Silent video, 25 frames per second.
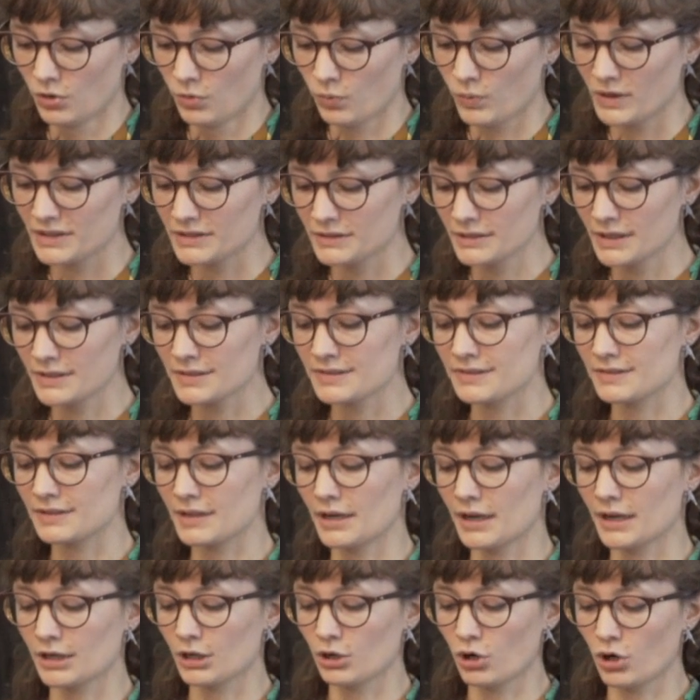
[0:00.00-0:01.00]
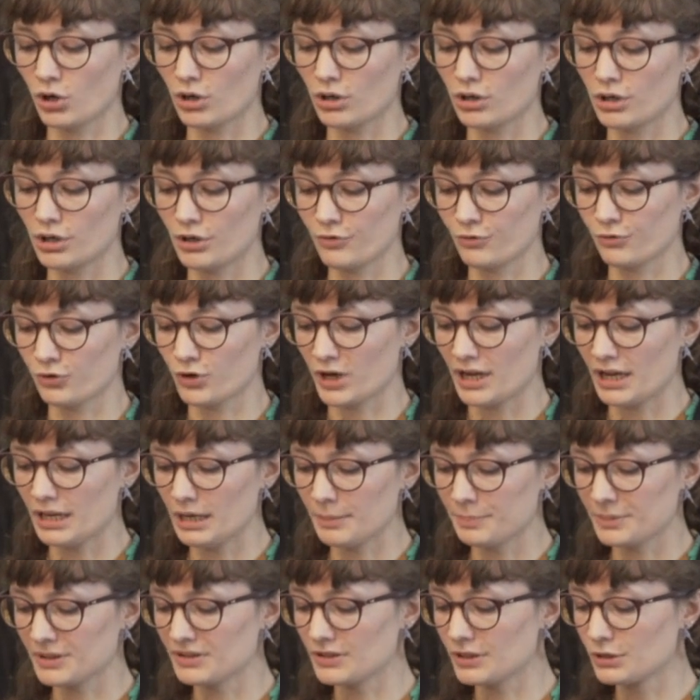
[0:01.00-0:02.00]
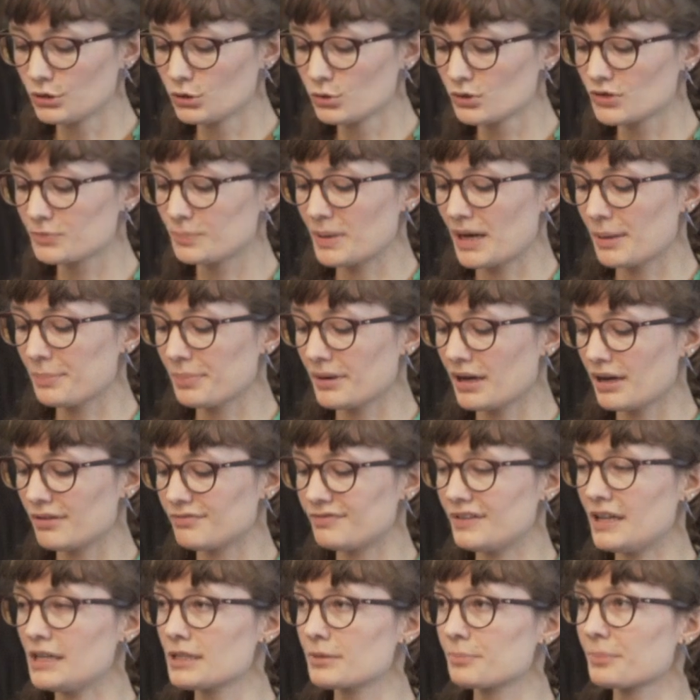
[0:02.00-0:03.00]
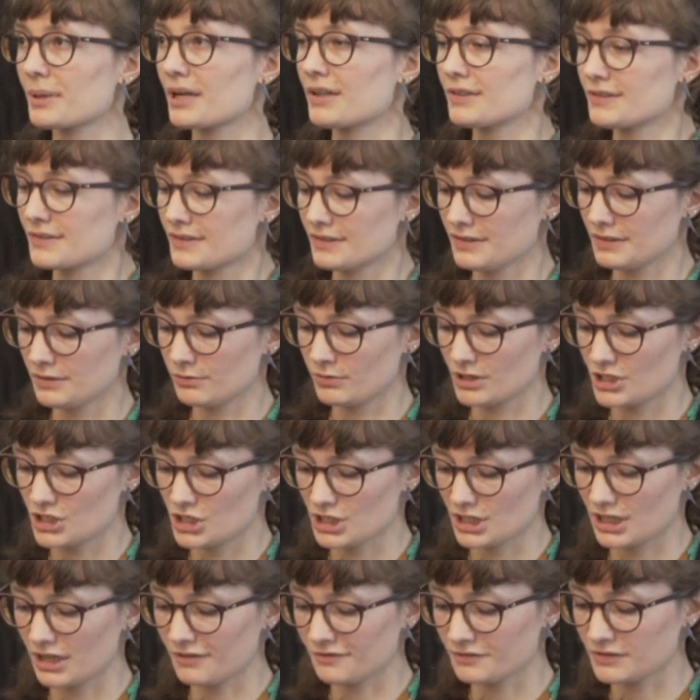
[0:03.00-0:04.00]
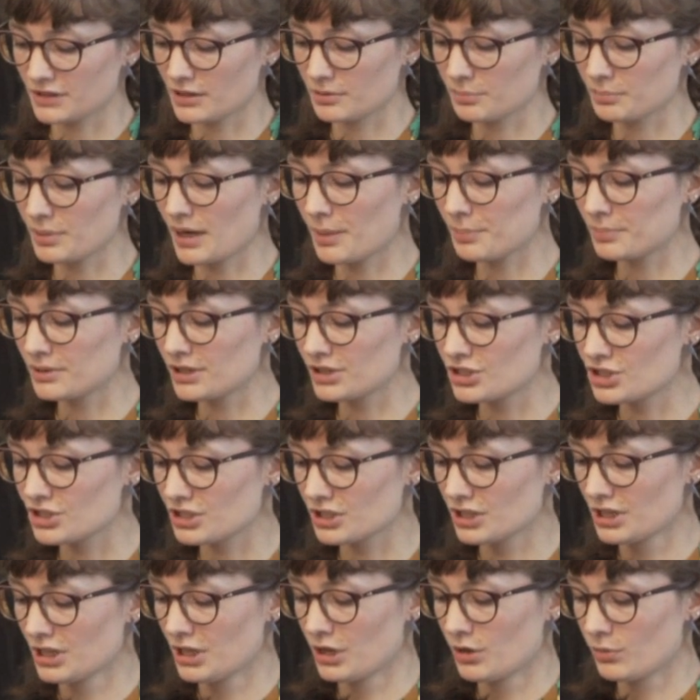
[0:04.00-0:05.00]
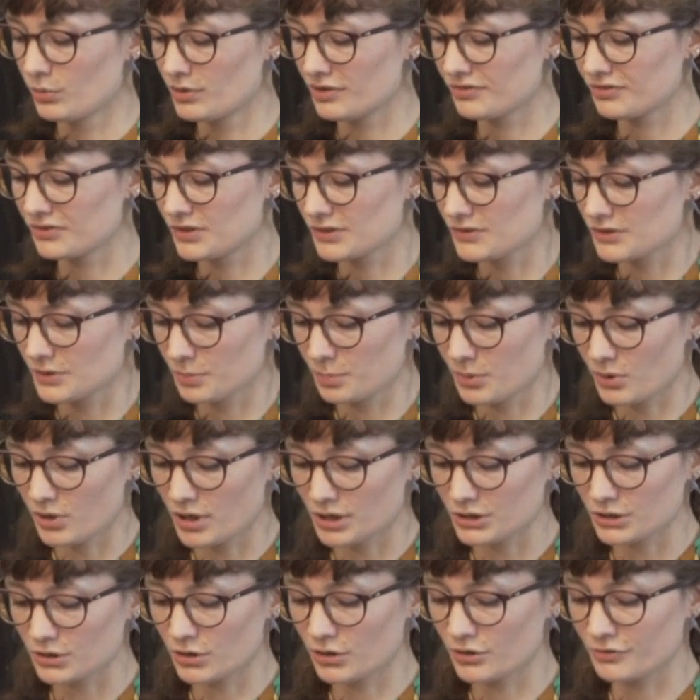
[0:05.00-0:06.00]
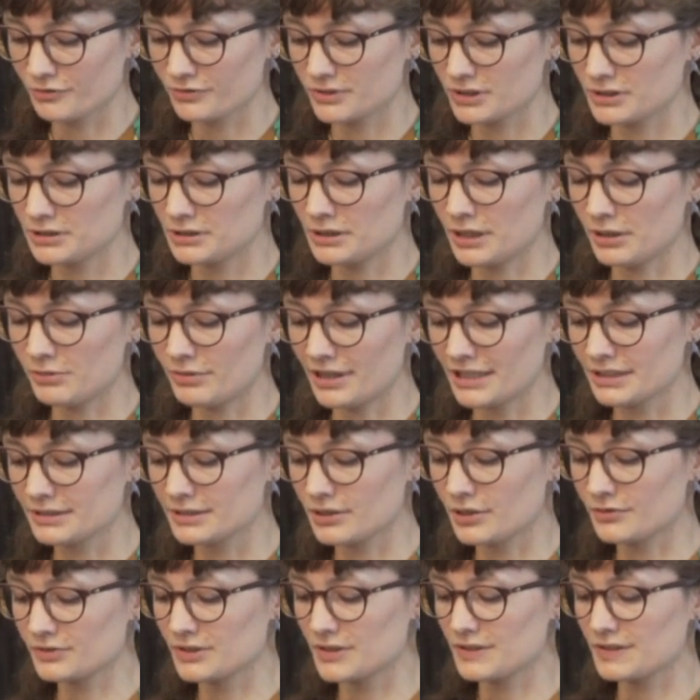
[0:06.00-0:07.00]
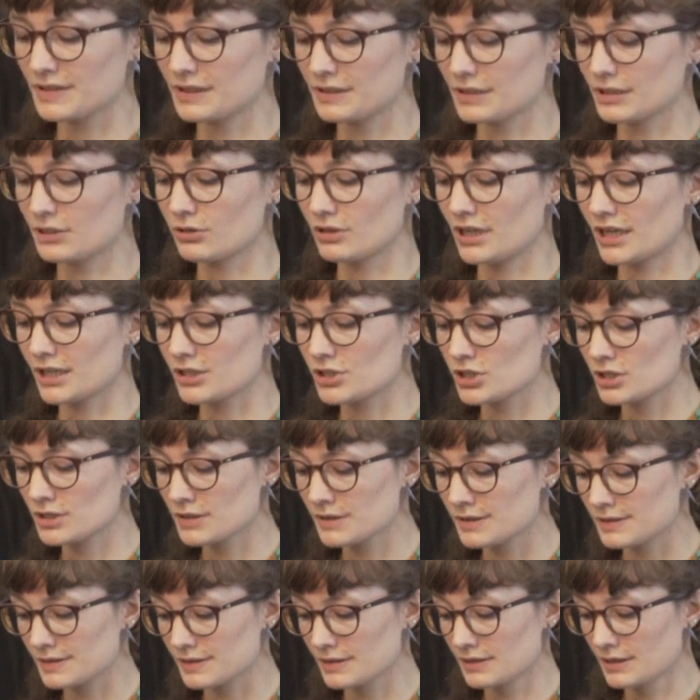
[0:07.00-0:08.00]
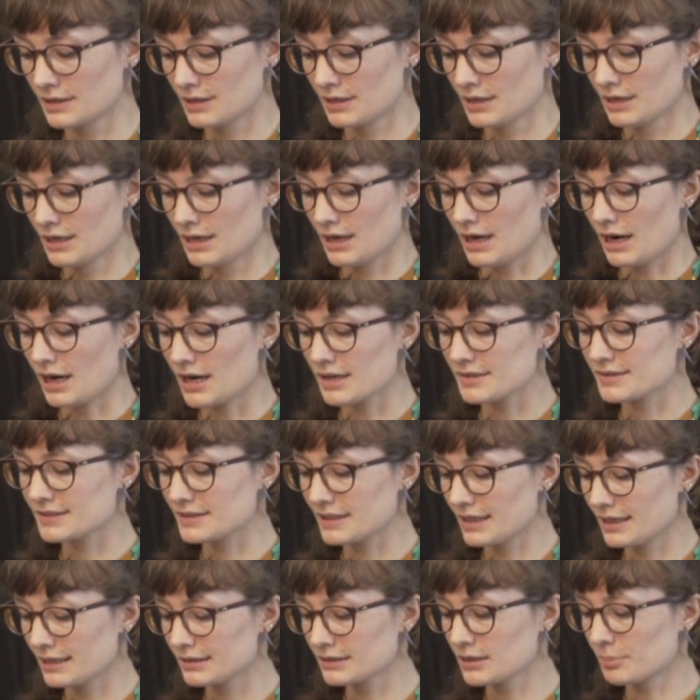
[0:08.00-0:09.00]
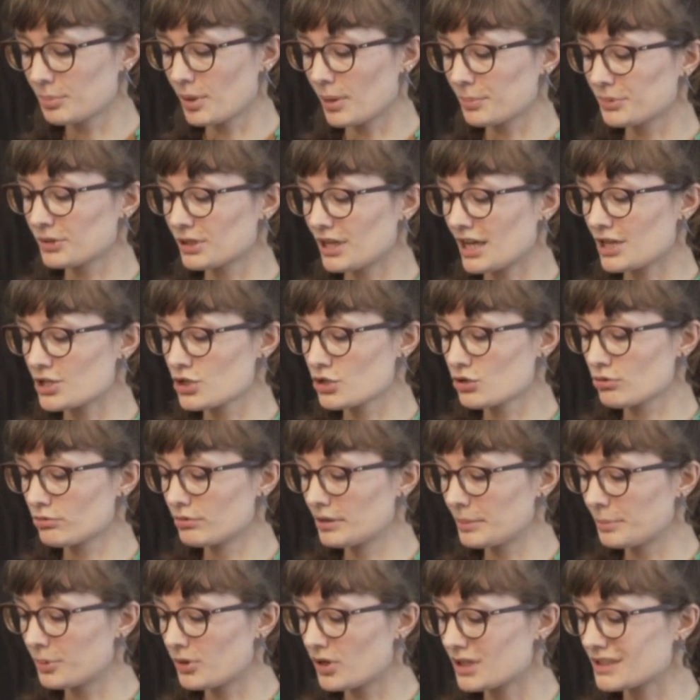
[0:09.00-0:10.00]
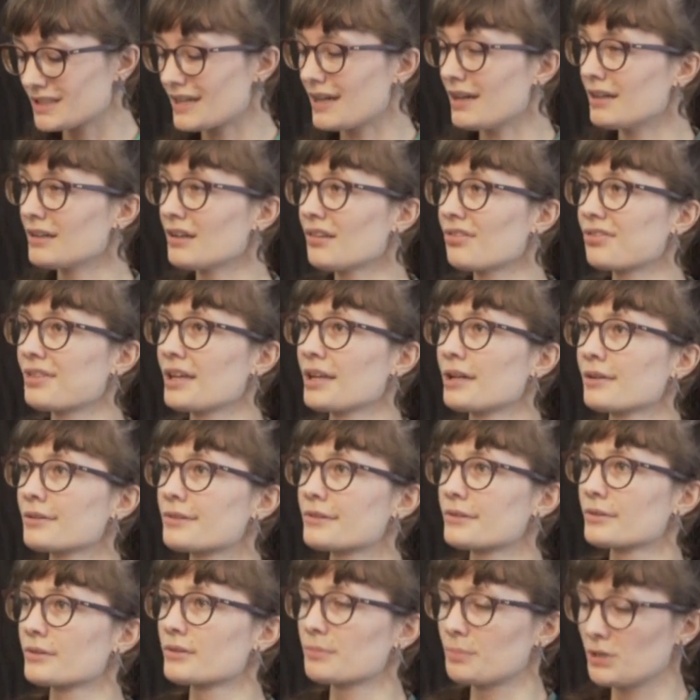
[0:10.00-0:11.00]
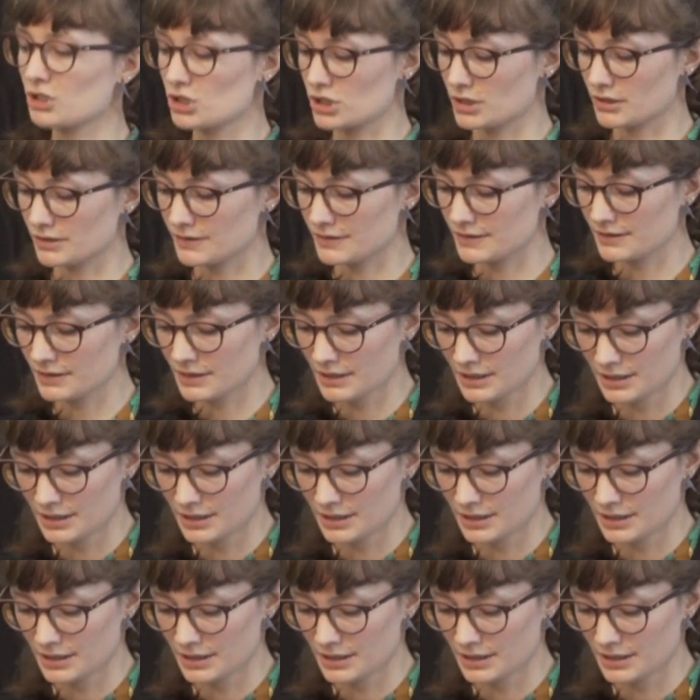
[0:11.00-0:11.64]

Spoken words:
Witness a call for help in the newspaper Weltpresse, which Kaftan published with the support of the director of the city collections, asking the population to report anything suspicious,